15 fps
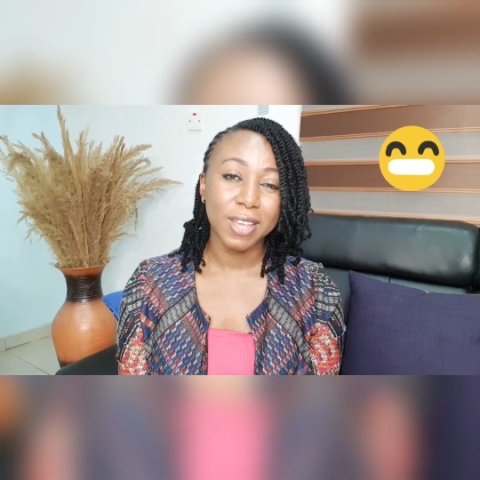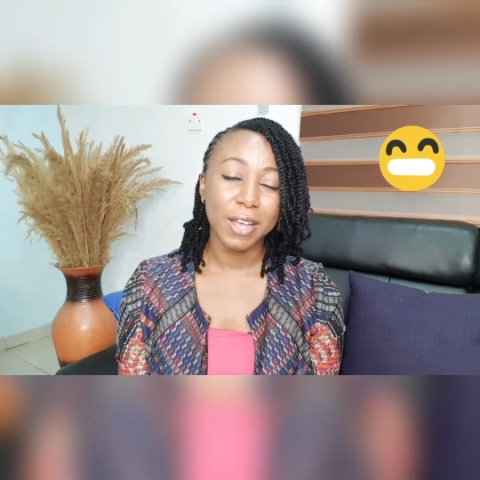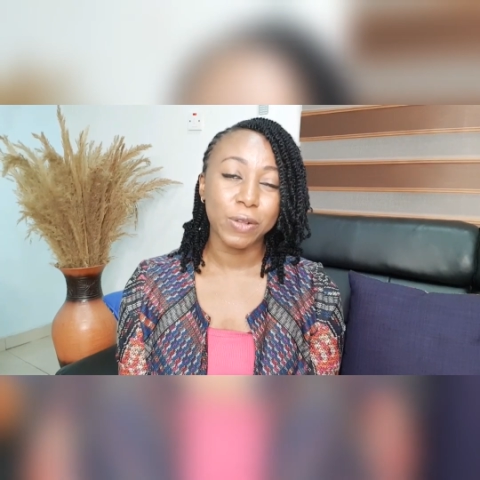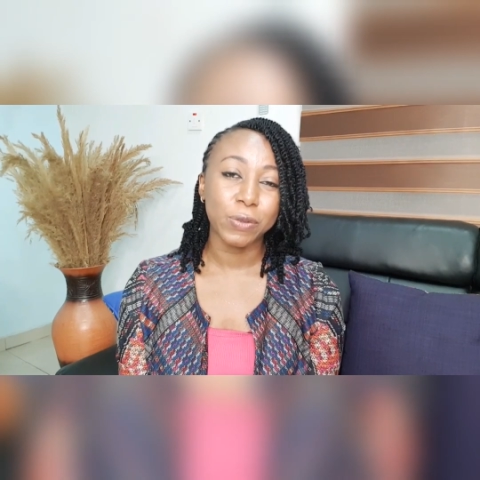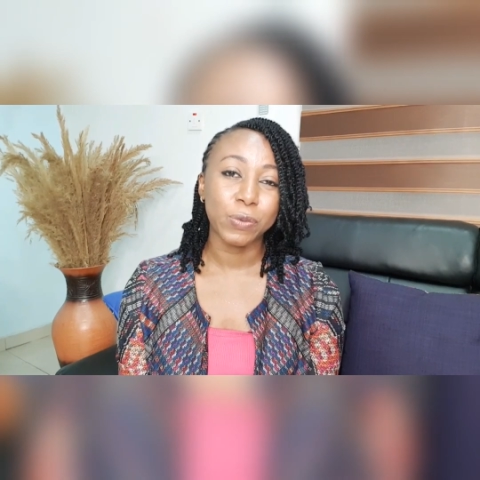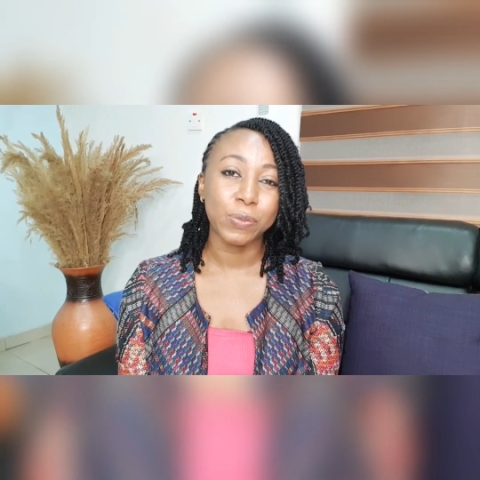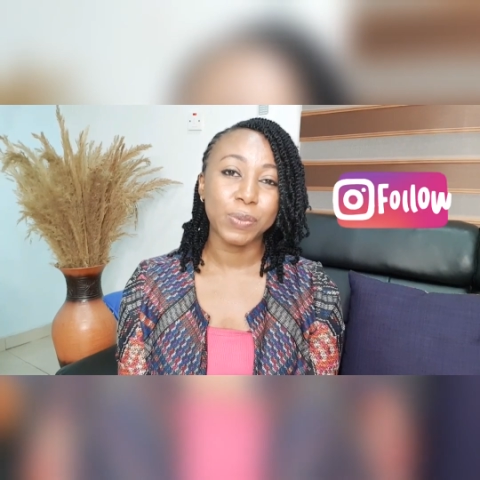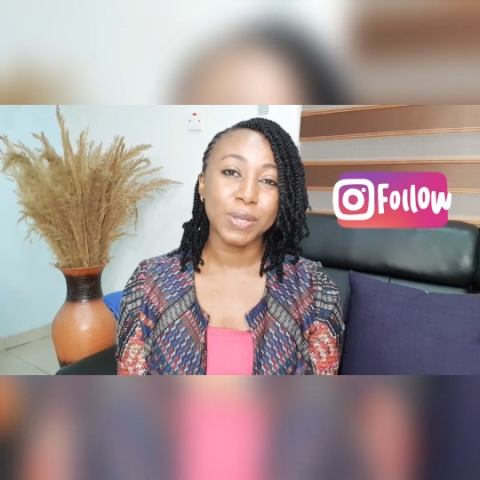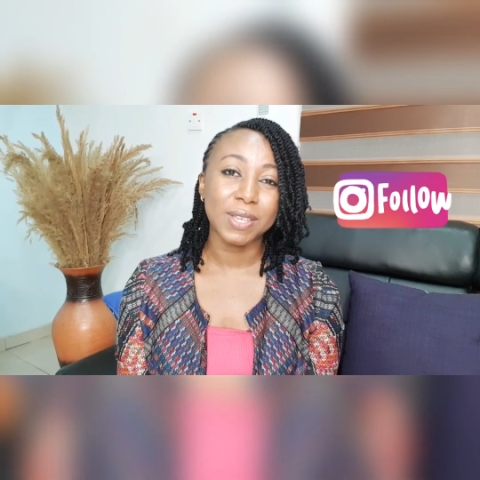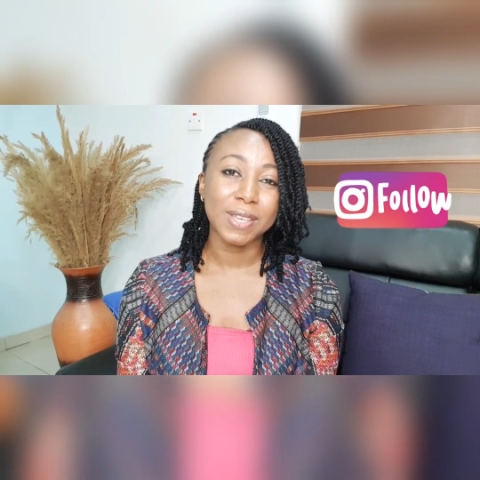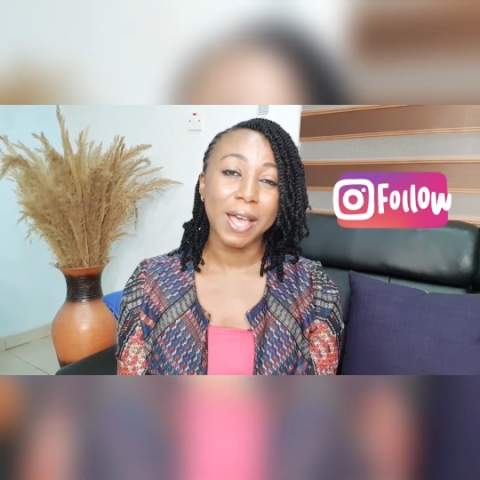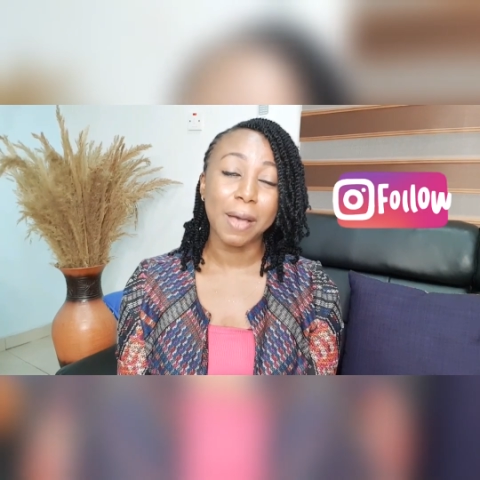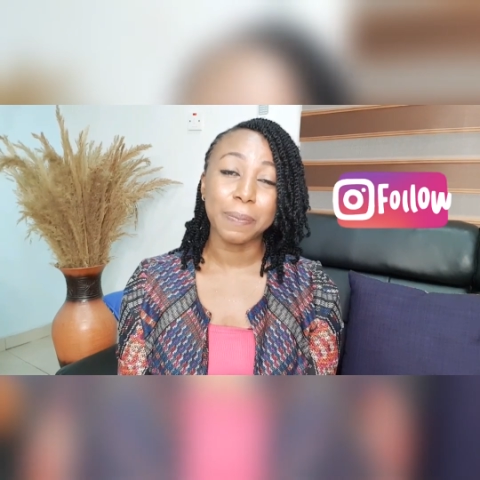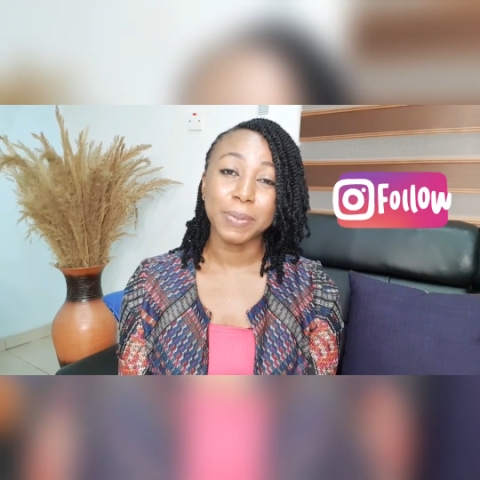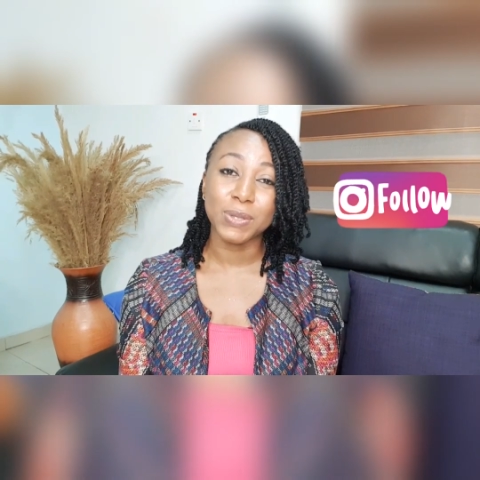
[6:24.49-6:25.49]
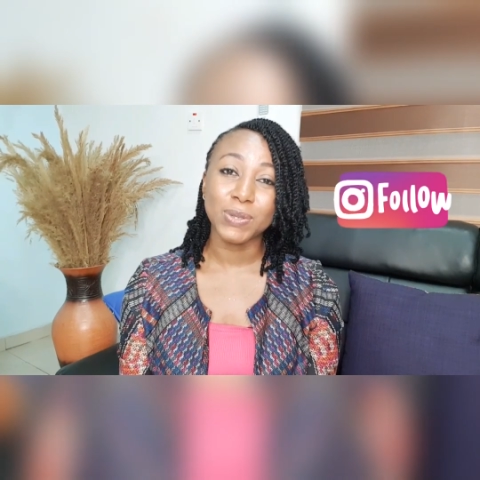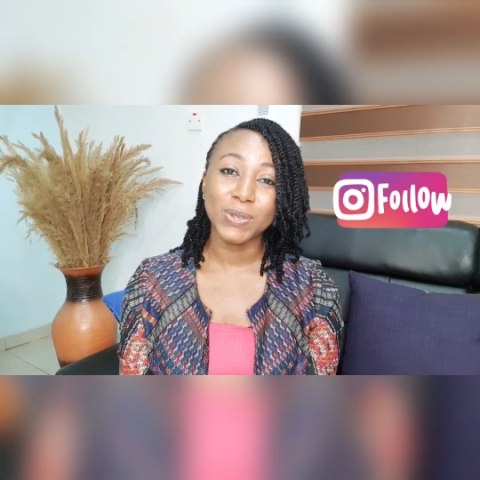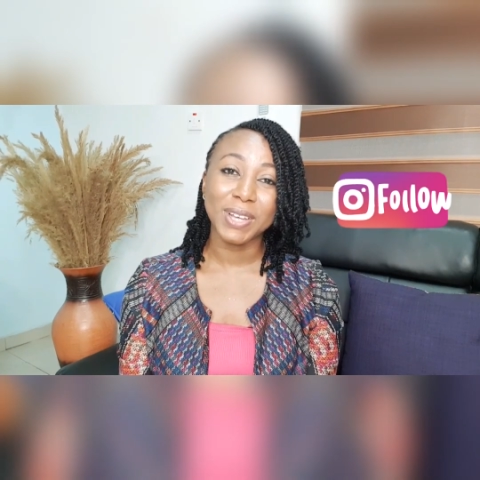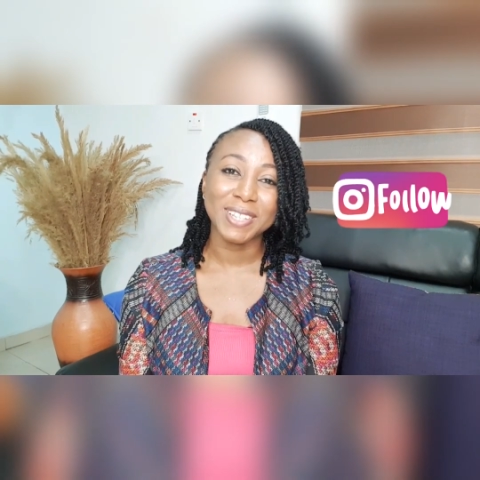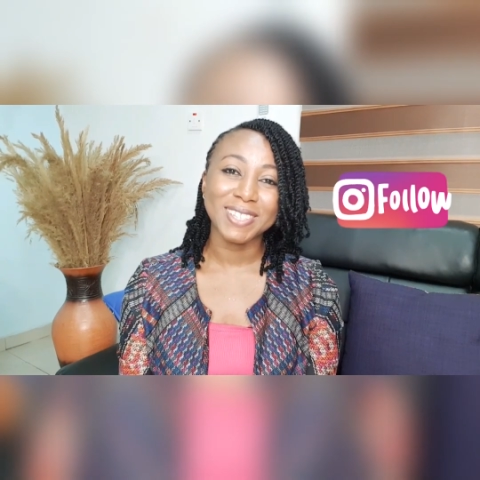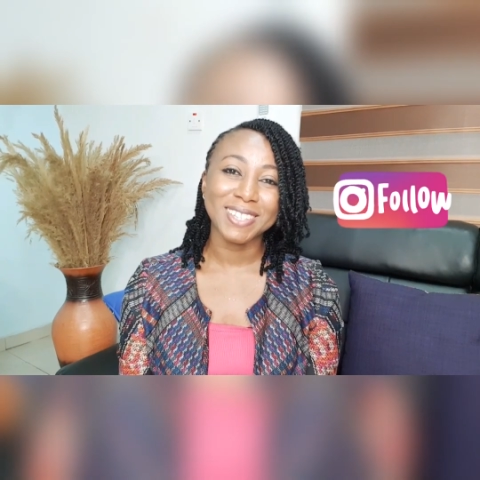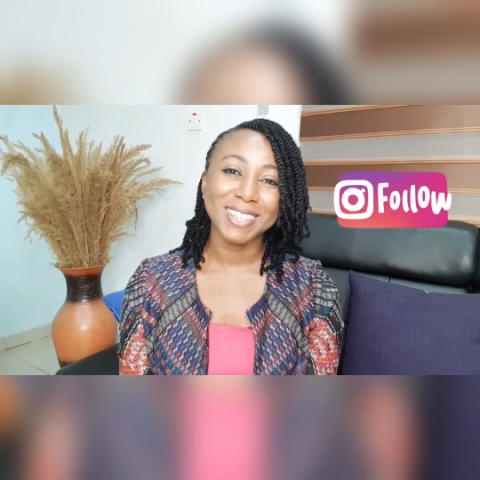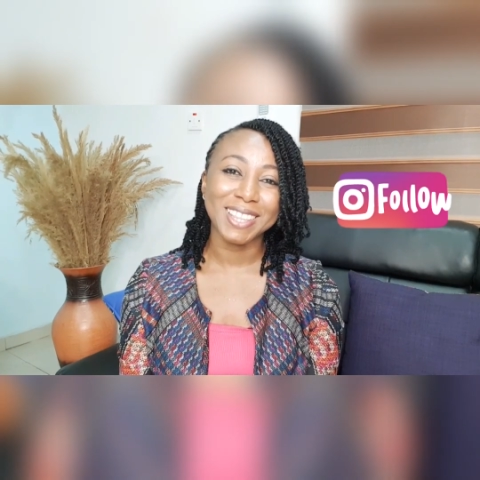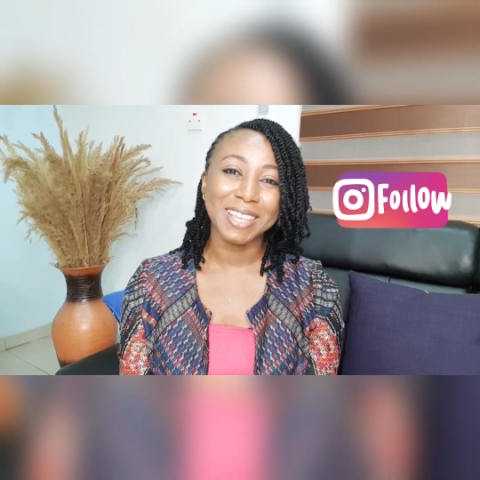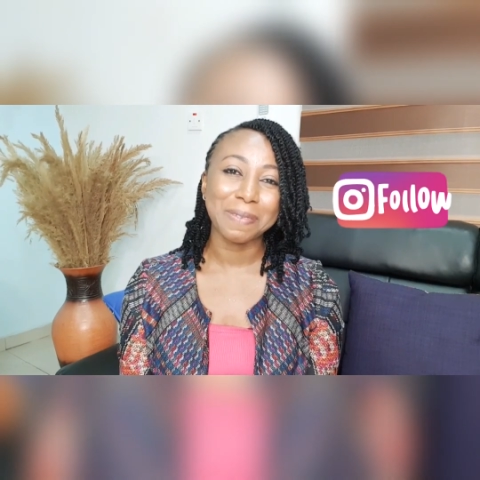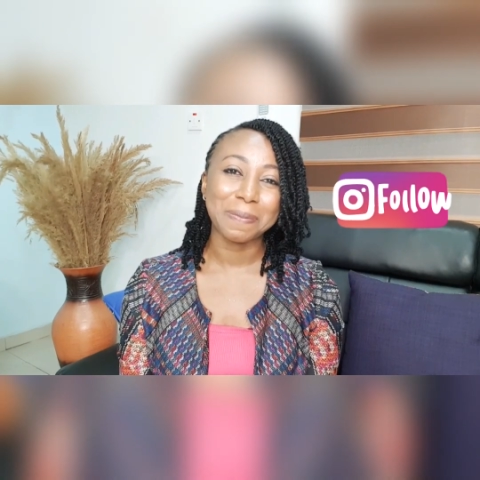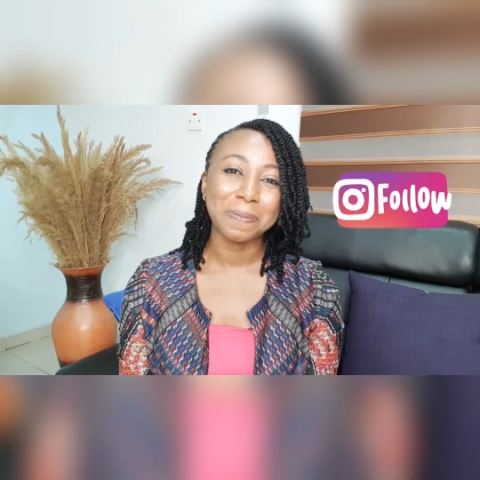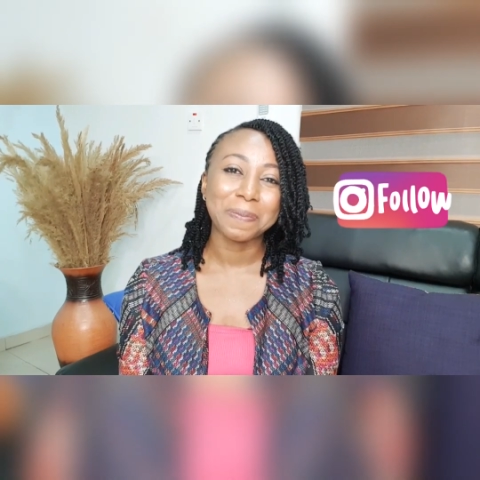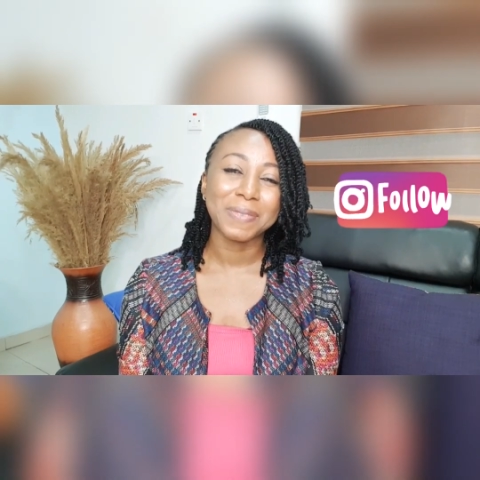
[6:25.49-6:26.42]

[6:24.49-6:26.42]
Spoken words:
I will be happy to answer them